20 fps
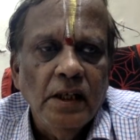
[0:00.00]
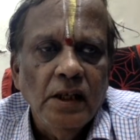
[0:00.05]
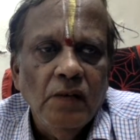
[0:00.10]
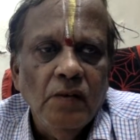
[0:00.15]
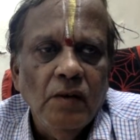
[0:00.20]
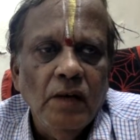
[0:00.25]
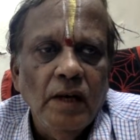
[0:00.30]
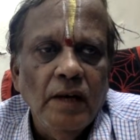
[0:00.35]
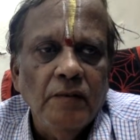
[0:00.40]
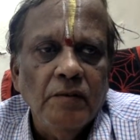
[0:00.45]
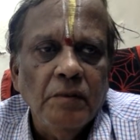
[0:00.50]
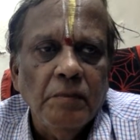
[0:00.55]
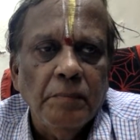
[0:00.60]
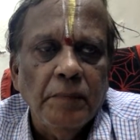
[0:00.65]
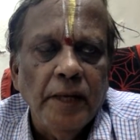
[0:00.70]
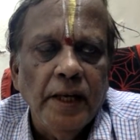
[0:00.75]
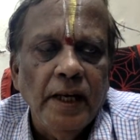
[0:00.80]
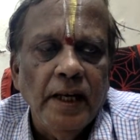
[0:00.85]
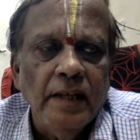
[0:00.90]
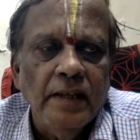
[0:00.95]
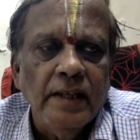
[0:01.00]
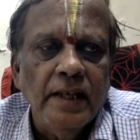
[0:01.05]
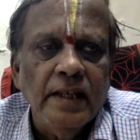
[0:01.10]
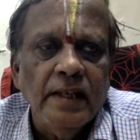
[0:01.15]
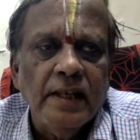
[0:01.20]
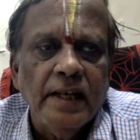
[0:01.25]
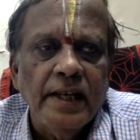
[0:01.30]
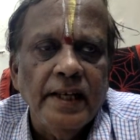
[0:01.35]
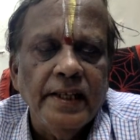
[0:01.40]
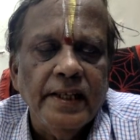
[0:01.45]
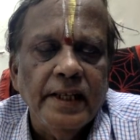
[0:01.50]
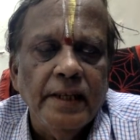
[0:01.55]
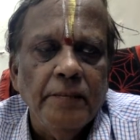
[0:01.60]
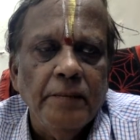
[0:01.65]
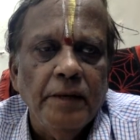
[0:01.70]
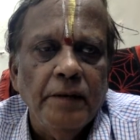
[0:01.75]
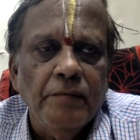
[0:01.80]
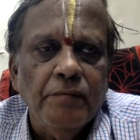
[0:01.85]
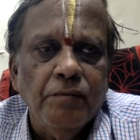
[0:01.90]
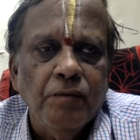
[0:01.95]
you will have to pay, and that right can
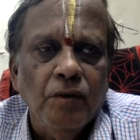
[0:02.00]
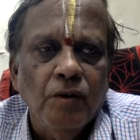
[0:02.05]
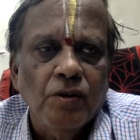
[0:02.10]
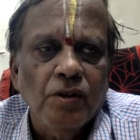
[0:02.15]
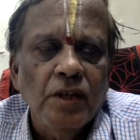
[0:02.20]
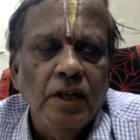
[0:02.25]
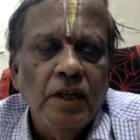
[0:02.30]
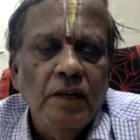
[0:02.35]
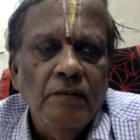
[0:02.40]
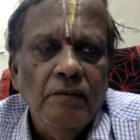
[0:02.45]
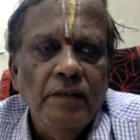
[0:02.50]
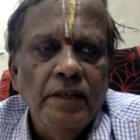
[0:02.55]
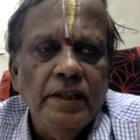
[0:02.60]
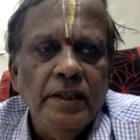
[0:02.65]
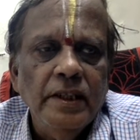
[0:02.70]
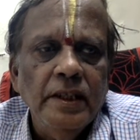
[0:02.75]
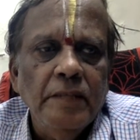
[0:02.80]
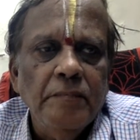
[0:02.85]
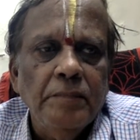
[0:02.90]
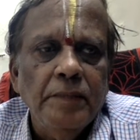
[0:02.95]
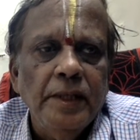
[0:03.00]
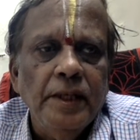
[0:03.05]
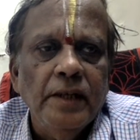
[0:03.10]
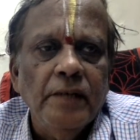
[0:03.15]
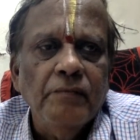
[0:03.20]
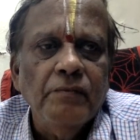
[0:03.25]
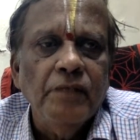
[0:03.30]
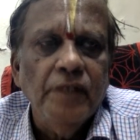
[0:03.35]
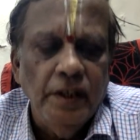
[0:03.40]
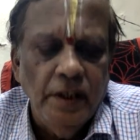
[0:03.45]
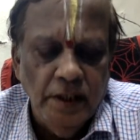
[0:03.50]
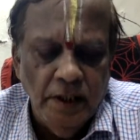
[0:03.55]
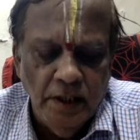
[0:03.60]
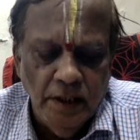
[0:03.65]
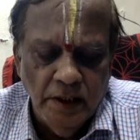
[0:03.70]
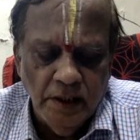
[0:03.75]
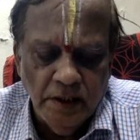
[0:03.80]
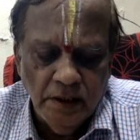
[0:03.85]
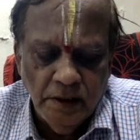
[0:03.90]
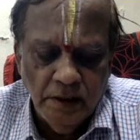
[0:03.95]
be enforced within a period of 3
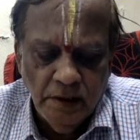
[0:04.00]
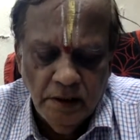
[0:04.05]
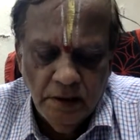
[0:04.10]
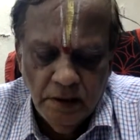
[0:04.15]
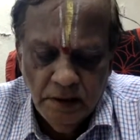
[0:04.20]
years.